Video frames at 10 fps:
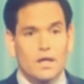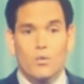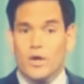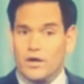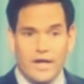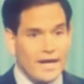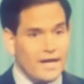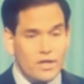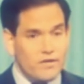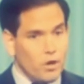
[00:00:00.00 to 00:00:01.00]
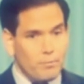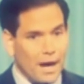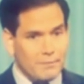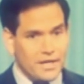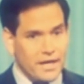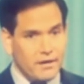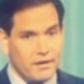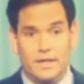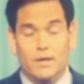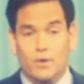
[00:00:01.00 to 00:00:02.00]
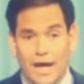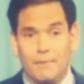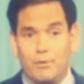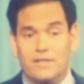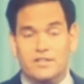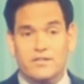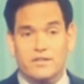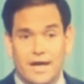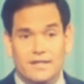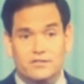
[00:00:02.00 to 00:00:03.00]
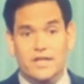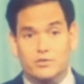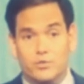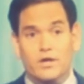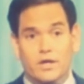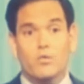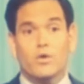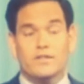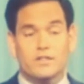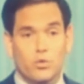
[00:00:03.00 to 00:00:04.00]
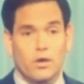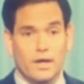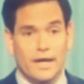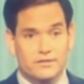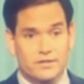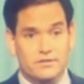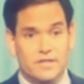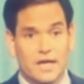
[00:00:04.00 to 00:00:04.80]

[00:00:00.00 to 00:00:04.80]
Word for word: we are getting rid of Obamacare. When I'm president of the United States, we are going to win this war on ISIS.